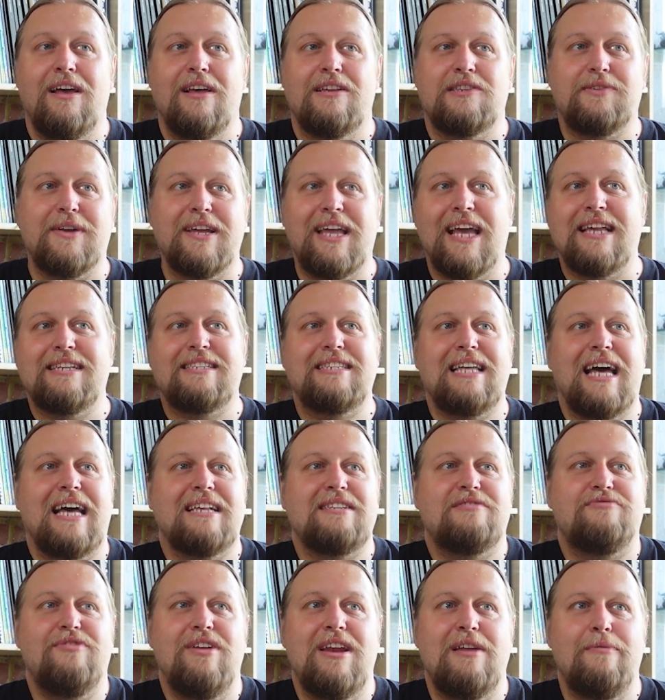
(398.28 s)
So I guess
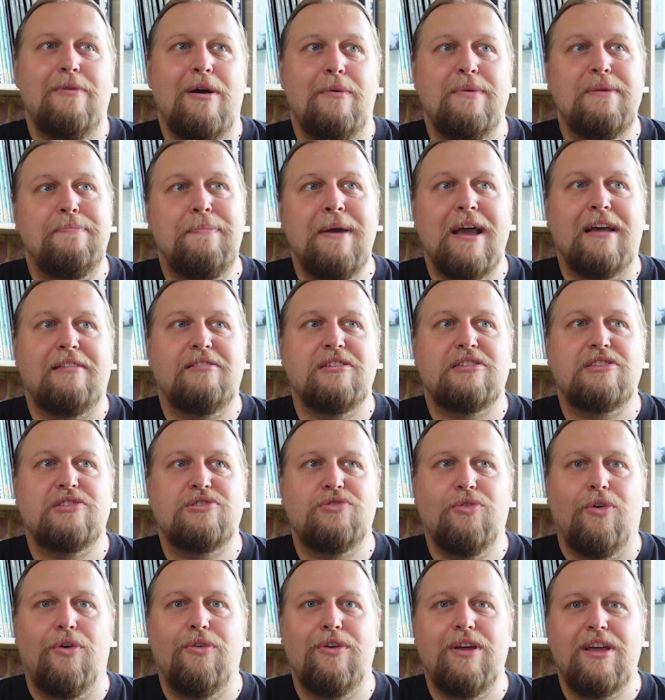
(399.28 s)
that's really where we pick the
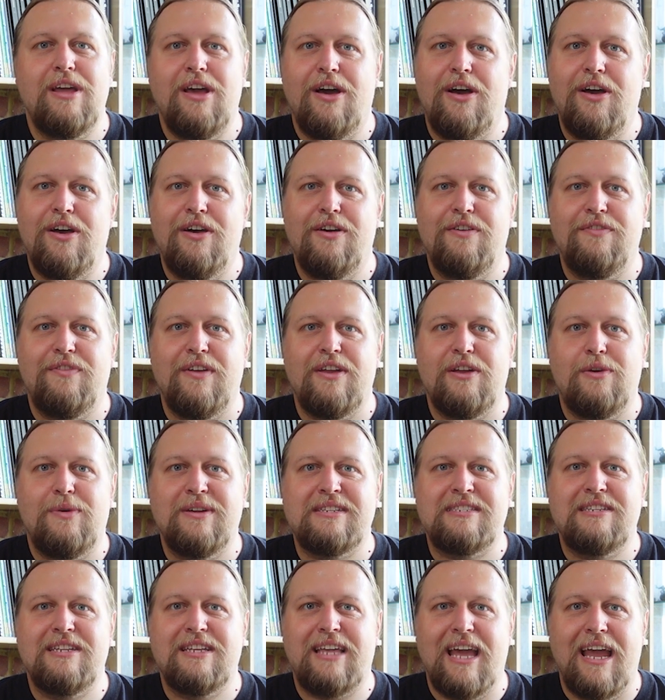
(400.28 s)
story of
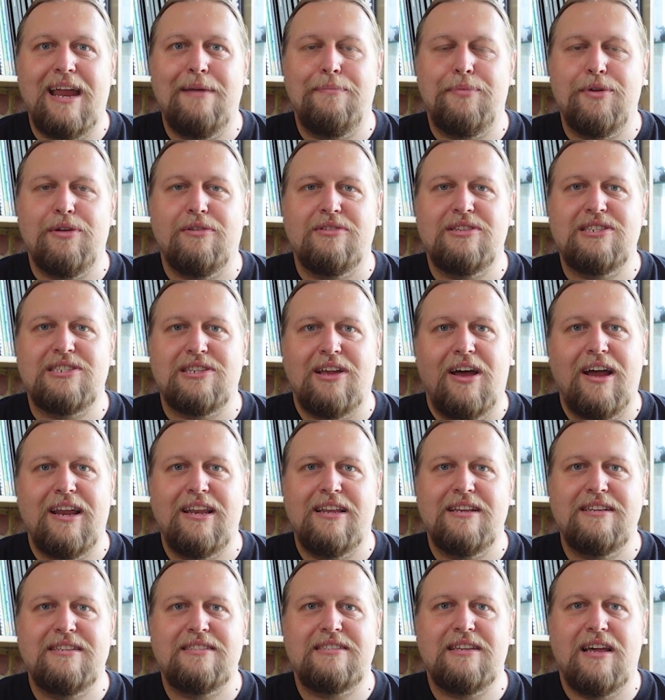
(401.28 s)
Inquisitor Gabriel
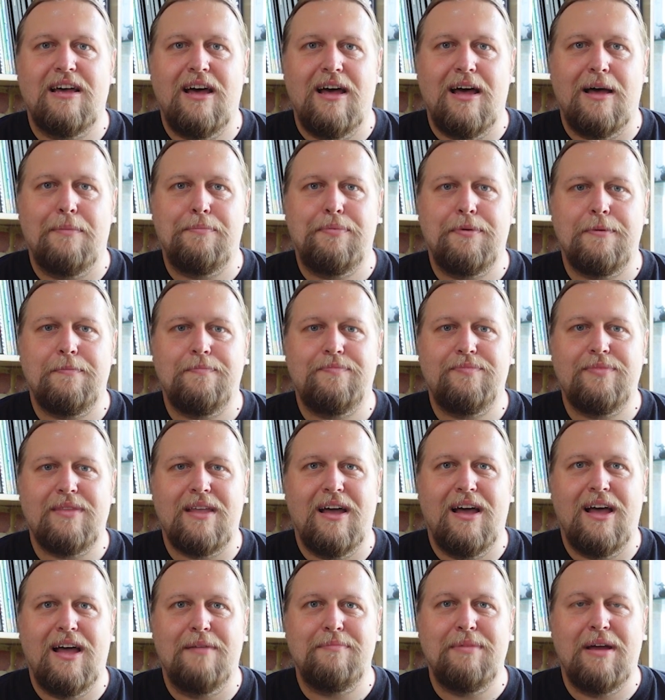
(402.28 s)
Silence up.
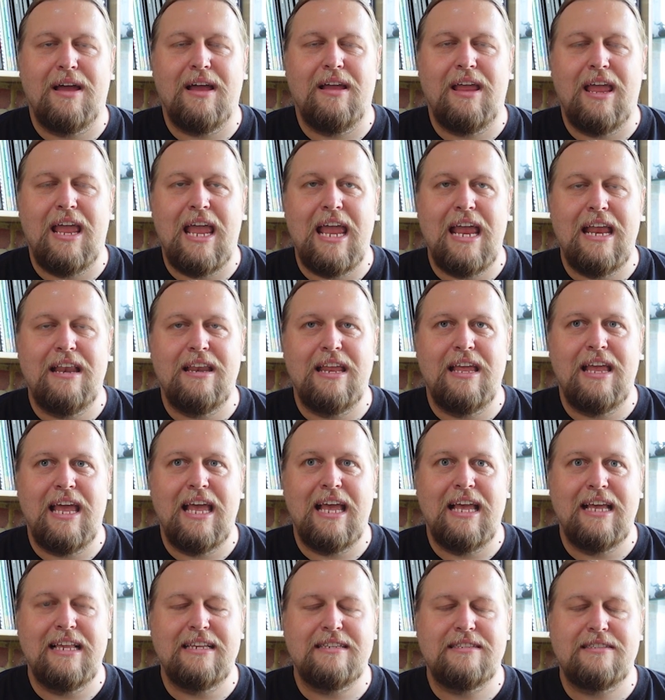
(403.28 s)
In
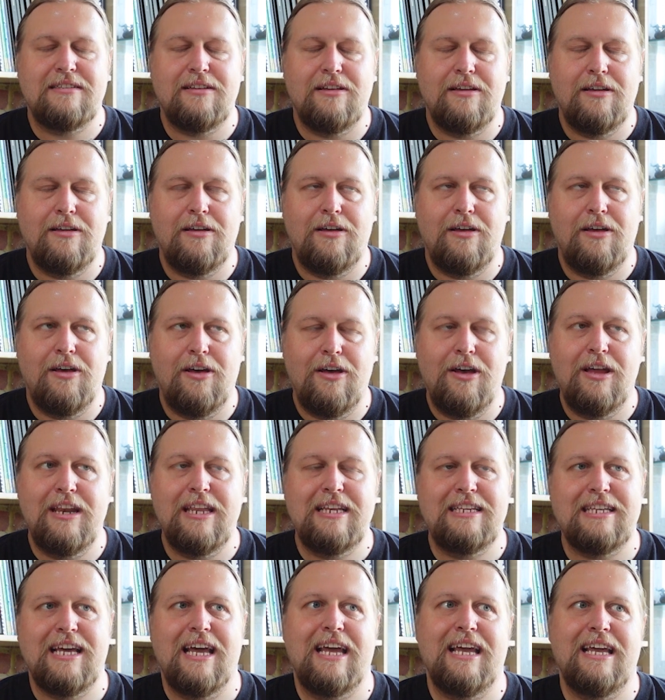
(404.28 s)
his
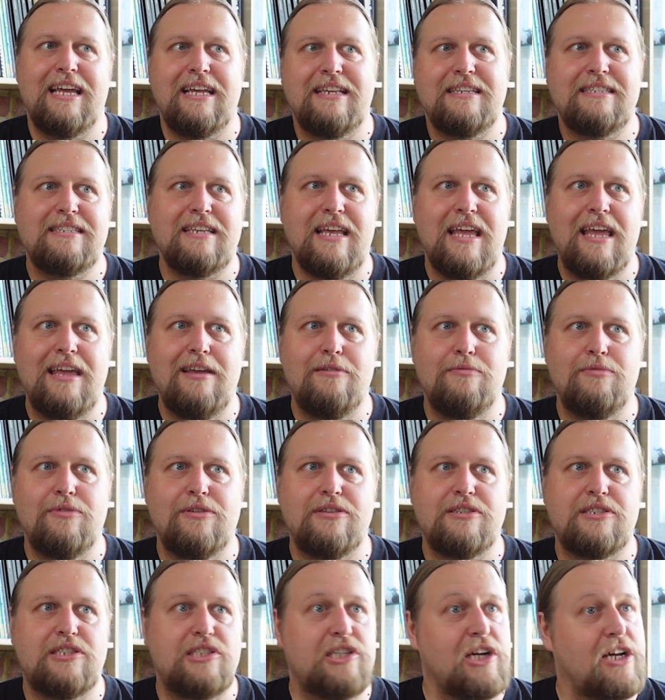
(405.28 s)
early days, he
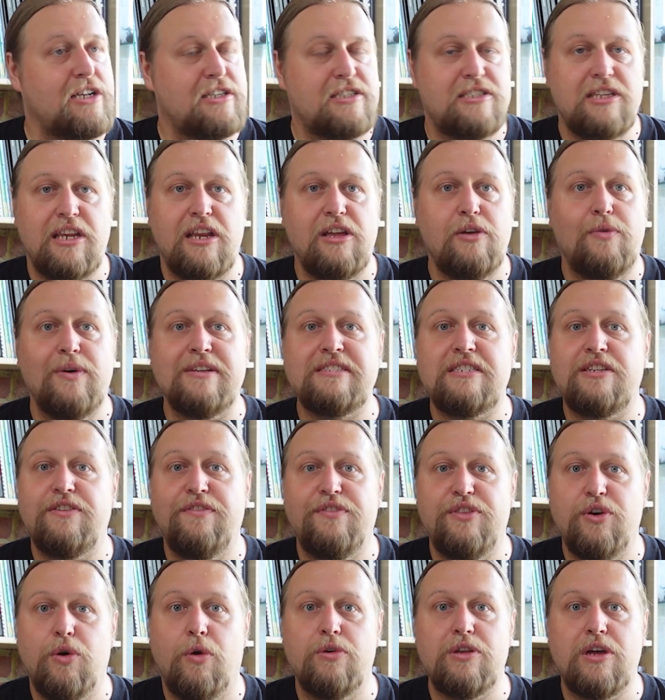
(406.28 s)
was just an Inquisitor
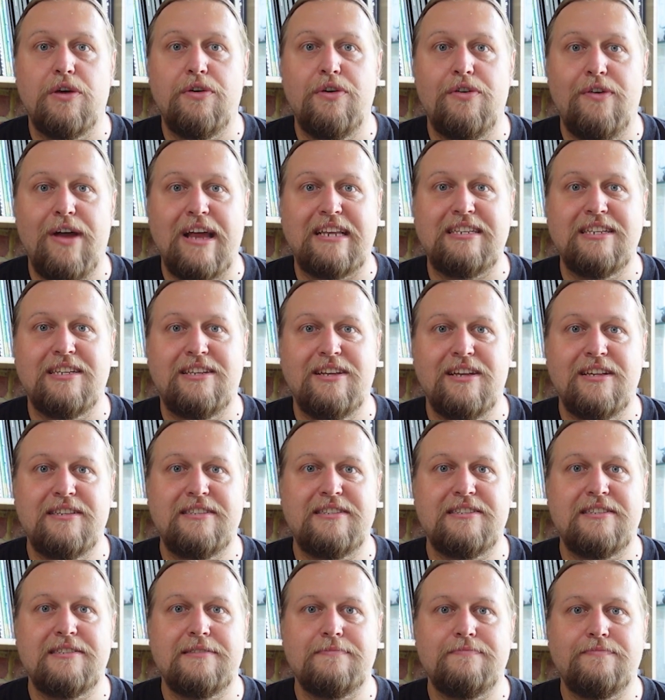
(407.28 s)
of the Ordo
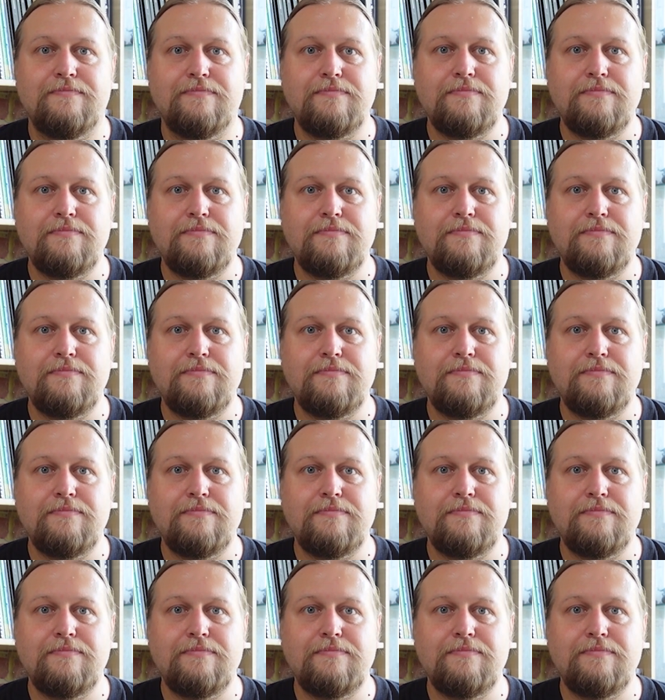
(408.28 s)
Hereticus.